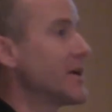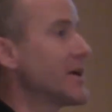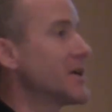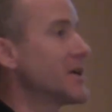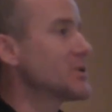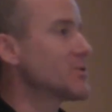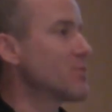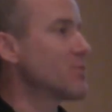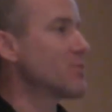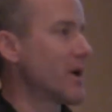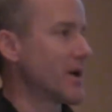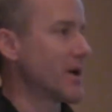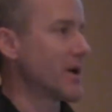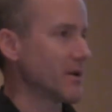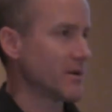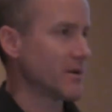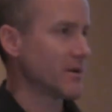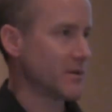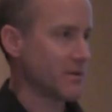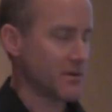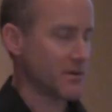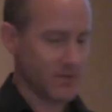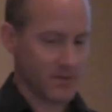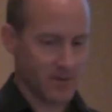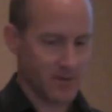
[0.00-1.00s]
guess what?
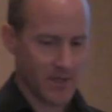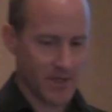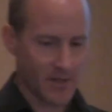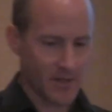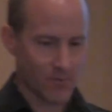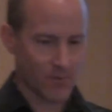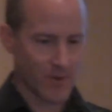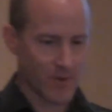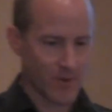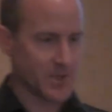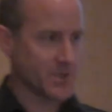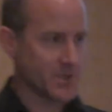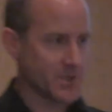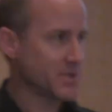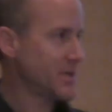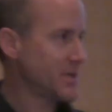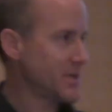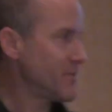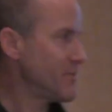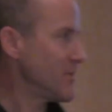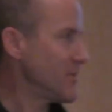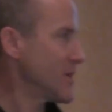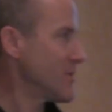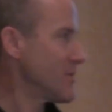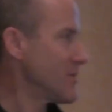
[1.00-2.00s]
He runs
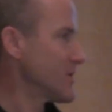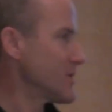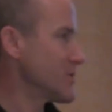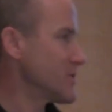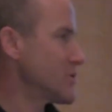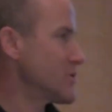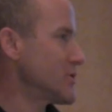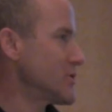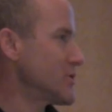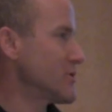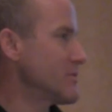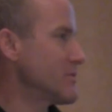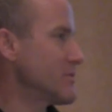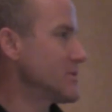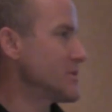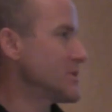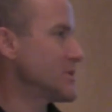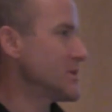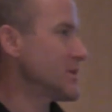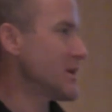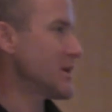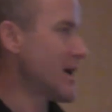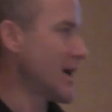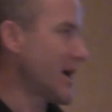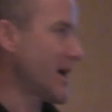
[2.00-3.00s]
in minimalist
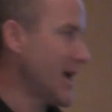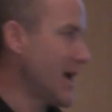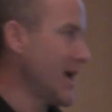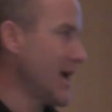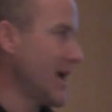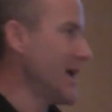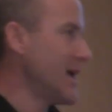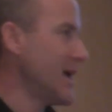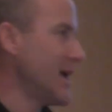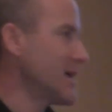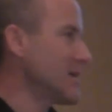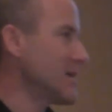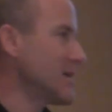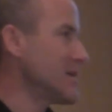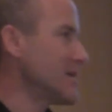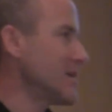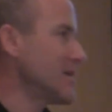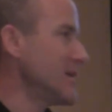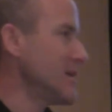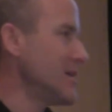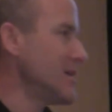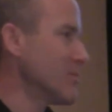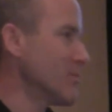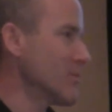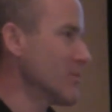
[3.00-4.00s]
shoes, and
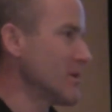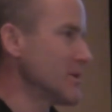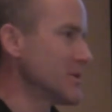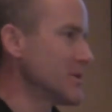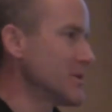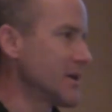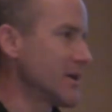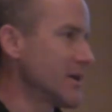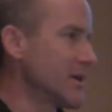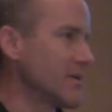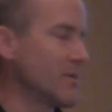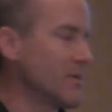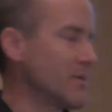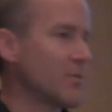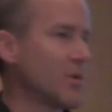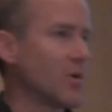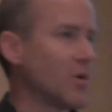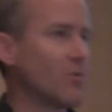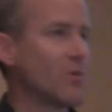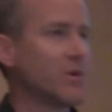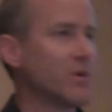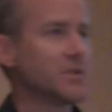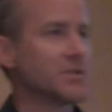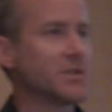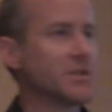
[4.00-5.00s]
he runs at about
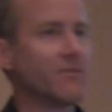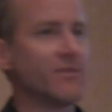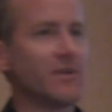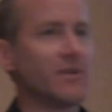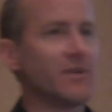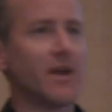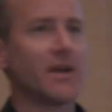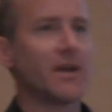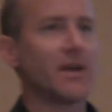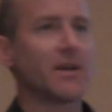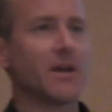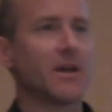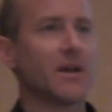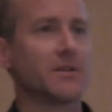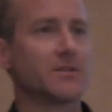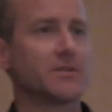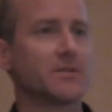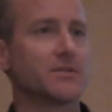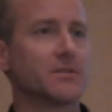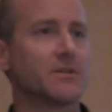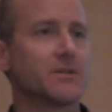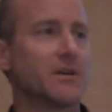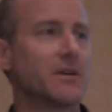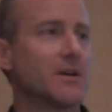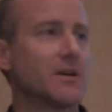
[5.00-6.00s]
178 cadence.
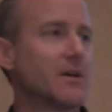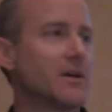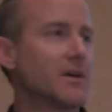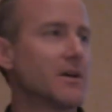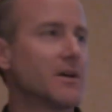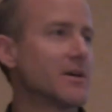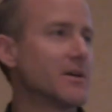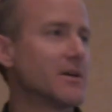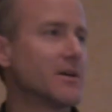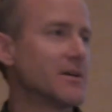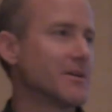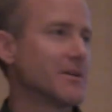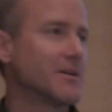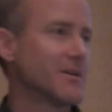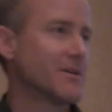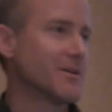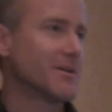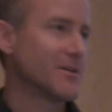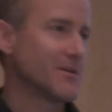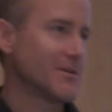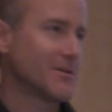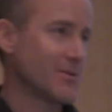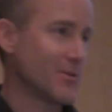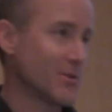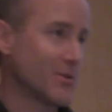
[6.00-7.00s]

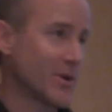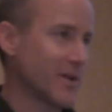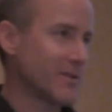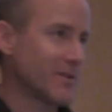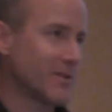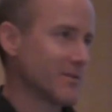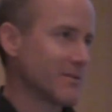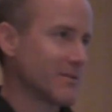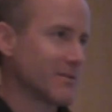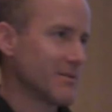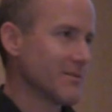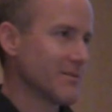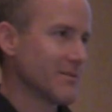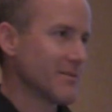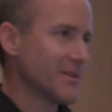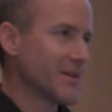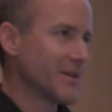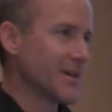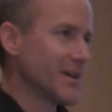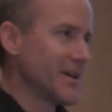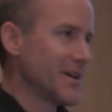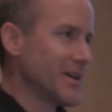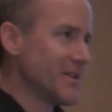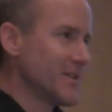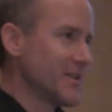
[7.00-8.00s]
Okay, like
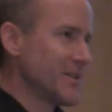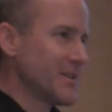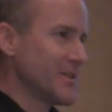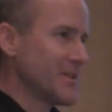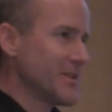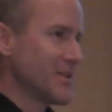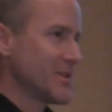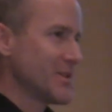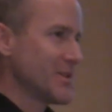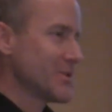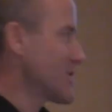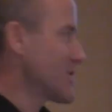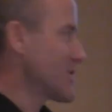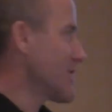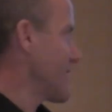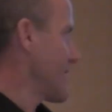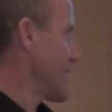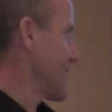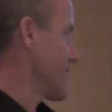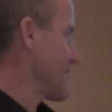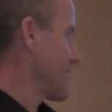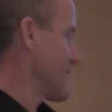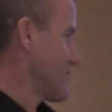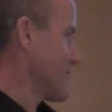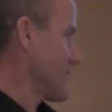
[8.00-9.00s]
this guy,
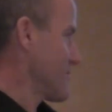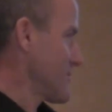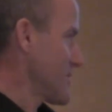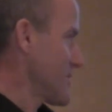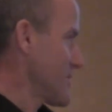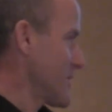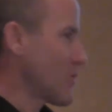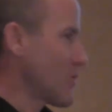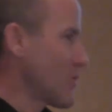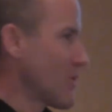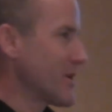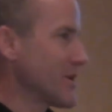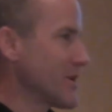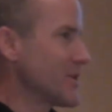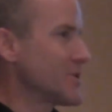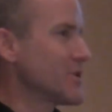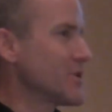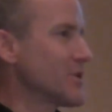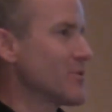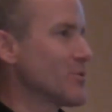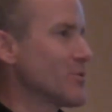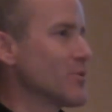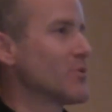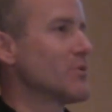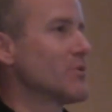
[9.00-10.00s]
according to
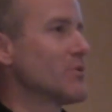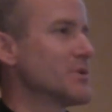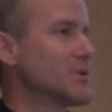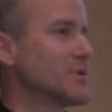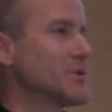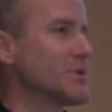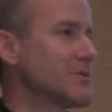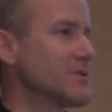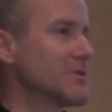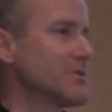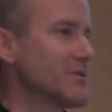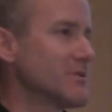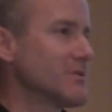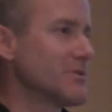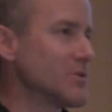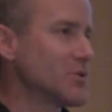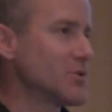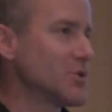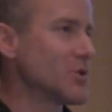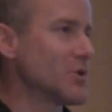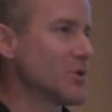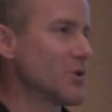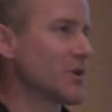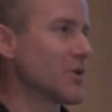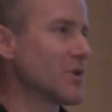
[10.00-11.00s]
the rules,
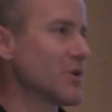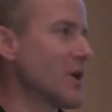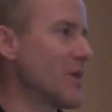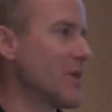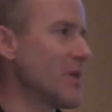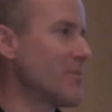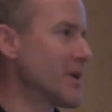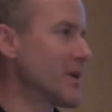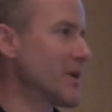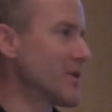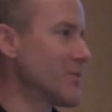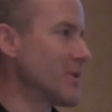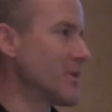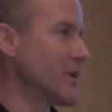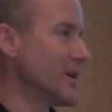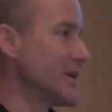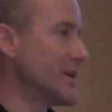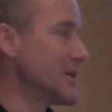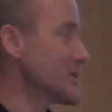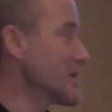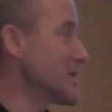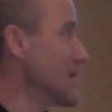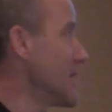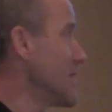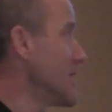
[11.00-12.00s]
should look a lot better than what he
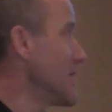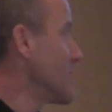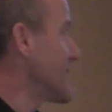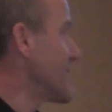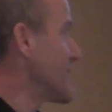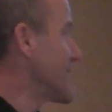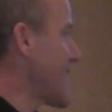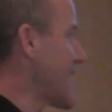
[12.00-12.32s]
is. But